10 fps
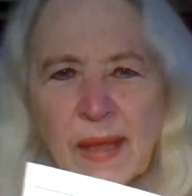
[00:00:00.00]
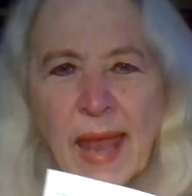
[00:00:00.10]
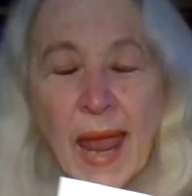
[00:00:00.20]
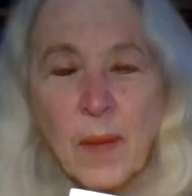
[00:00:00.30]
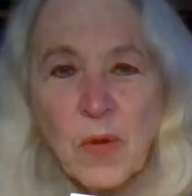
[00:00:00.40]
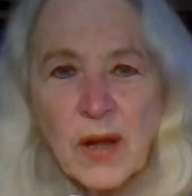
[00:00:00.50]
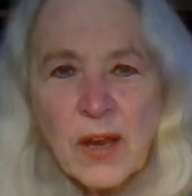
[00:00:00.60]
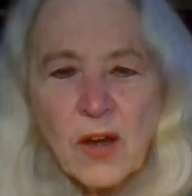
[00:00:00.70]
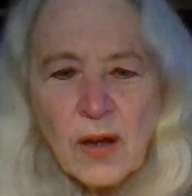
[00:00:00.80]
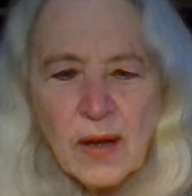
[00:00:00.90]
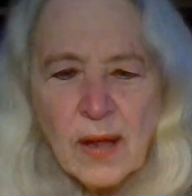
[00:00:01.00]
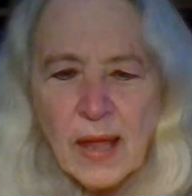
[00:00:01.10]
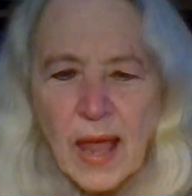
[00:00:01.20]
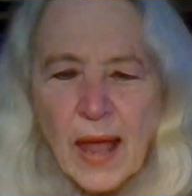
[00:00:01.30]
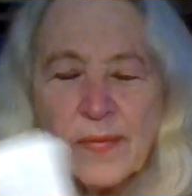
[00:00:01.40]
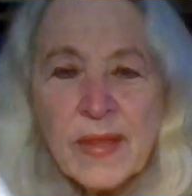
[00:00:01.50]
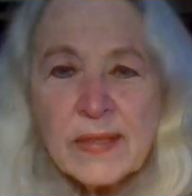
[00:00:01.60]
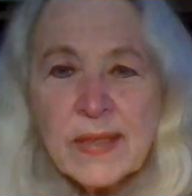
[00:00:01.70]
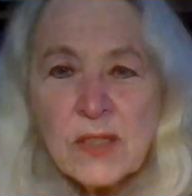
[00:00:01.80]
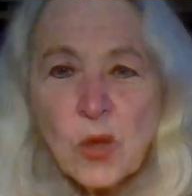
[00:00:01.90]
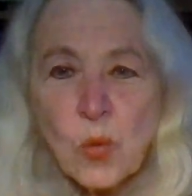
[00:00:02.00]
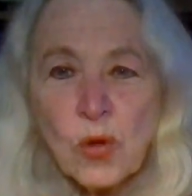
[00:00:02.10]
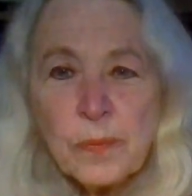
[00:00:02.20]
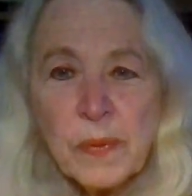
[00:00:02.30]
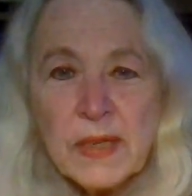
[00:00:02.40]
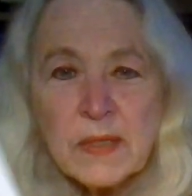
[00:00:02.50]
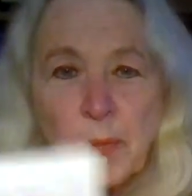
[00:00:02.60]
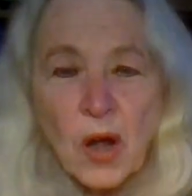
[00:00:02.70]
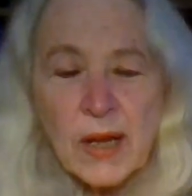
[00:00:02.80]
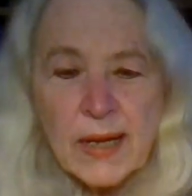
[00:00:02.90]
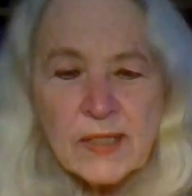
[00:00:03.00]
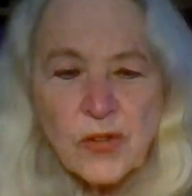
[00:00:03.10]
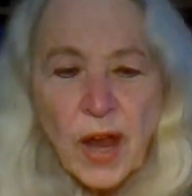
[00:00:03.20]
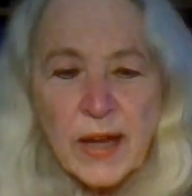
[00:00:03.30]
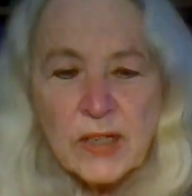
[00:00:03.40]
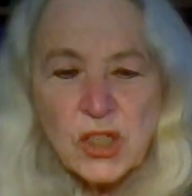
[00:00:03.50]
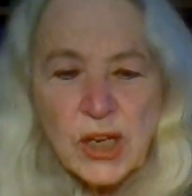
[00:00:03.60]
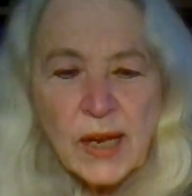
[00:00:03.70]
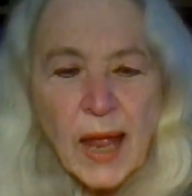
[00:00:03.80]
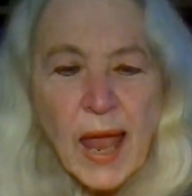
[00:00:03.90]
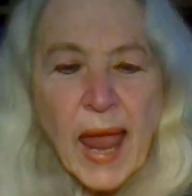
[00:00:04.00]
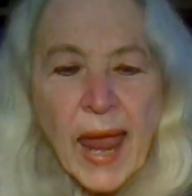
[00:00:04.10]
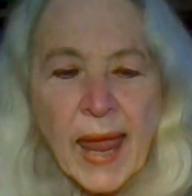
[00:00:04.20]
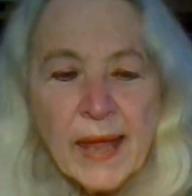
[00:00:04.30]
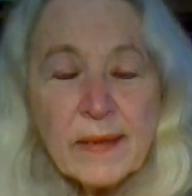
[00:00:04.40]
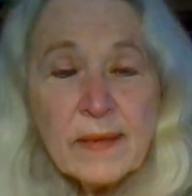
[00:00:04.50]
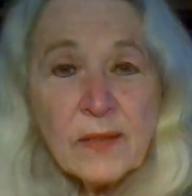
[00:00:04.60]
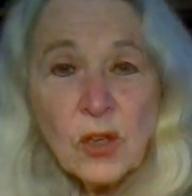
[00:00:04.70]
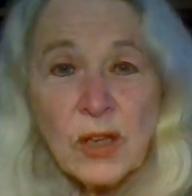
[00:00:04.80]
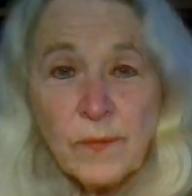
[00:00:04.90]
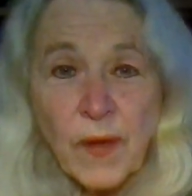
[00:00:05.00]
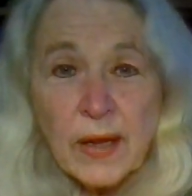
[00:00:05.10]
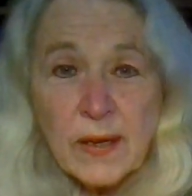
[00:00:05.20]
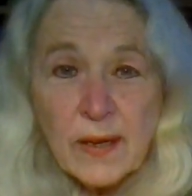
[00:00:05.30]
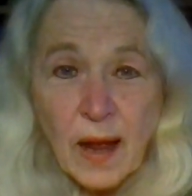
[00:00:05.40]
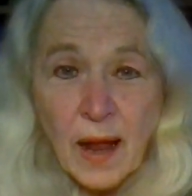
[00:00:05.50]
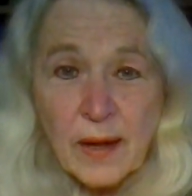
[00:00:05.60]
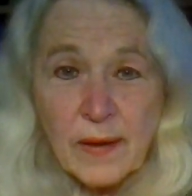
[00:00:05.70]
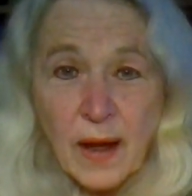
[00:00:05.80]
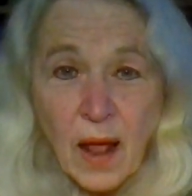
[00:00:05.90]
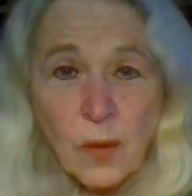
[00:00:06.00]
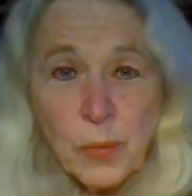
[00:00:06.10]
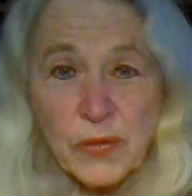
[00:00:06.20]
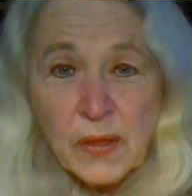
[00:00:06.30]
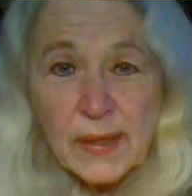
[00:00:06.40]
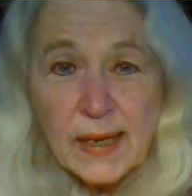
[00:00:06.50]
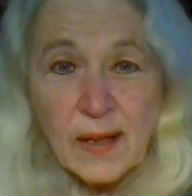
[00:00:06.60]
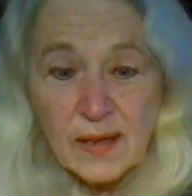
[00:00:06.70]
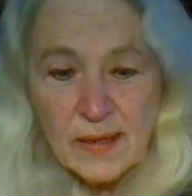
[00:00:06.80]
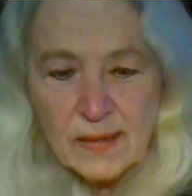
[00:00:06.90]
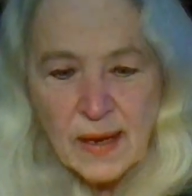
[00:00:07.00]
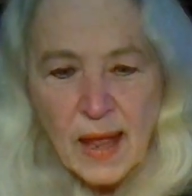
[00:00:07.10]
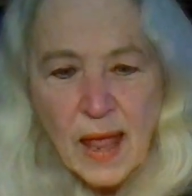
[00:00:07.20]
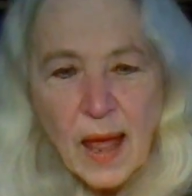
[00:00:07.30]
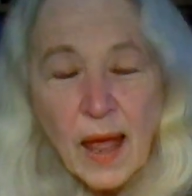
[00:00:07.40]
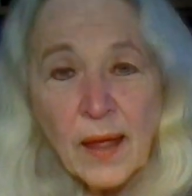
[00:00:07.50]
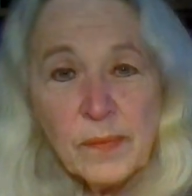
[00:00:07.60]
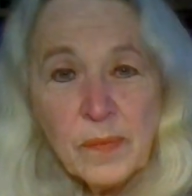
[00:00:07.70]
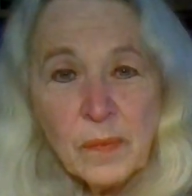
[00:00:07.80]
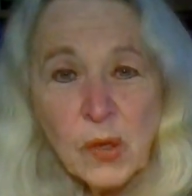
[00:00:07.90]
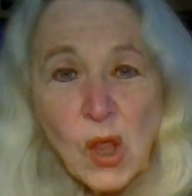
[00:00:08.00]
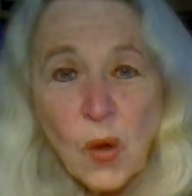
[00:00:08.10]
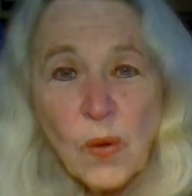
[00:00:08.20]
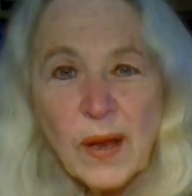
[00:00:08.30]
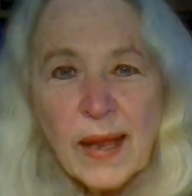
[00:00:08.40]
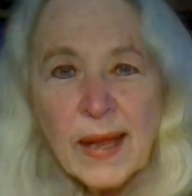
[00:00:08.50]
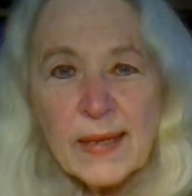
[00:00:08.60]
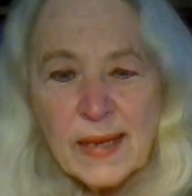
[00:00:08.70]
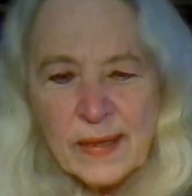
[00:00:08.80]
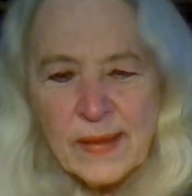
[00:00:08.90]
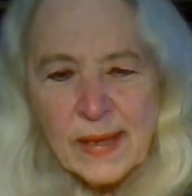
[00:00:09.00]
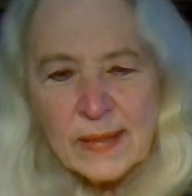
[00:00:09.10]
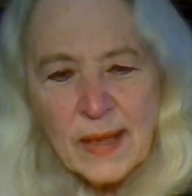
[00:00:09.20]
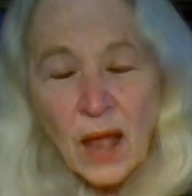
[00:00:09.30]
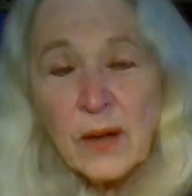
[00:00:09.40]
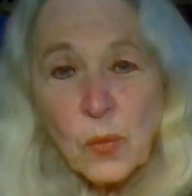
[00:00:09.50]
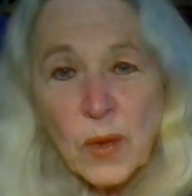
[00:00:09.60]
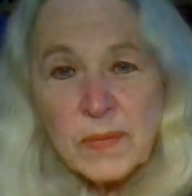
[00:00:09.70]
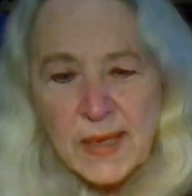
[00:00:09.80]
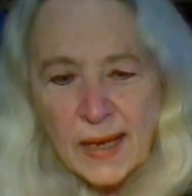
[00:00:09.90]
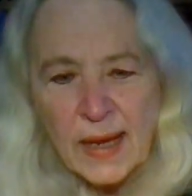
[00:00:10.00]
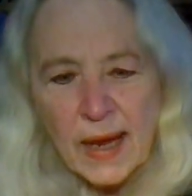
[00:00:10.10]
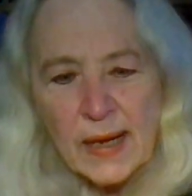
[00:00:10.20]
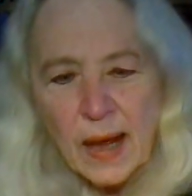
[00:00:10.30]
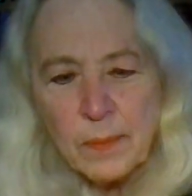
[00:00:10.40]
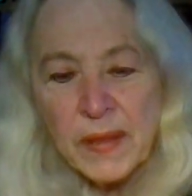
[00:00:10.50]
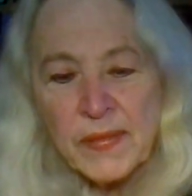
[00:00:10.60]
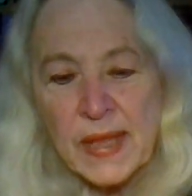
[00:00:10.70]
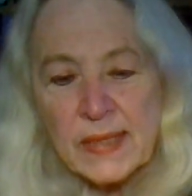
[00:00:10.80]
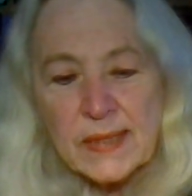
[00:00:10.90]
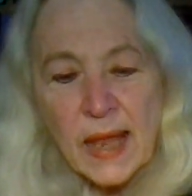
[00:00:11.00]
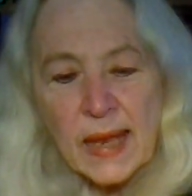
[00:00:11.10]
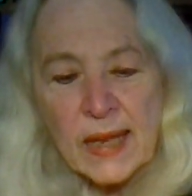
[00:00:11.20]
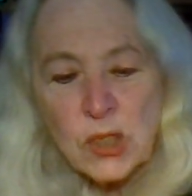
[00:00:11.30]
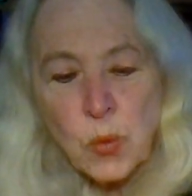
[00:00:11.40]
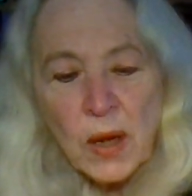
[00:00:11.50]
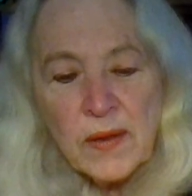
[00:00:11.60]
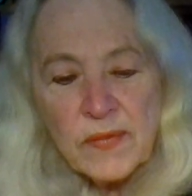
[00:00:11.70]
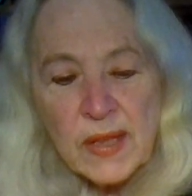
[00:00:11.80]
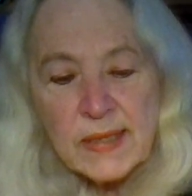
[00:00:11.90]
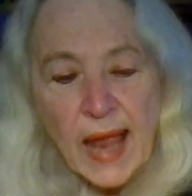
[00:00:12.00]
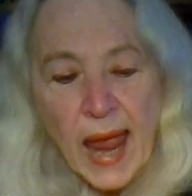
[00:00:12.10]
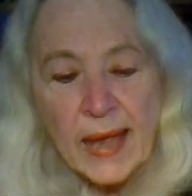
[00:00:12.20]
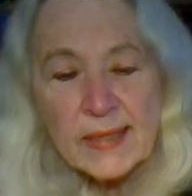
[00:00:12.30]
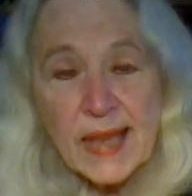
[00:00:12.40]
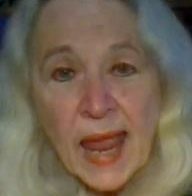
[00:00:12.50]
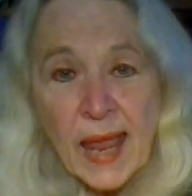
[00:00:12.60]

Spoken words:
camera here. This is the World Peace Marketing Strategy, and you can find it on, I'll put the link on it below, and on our website. But each one of these has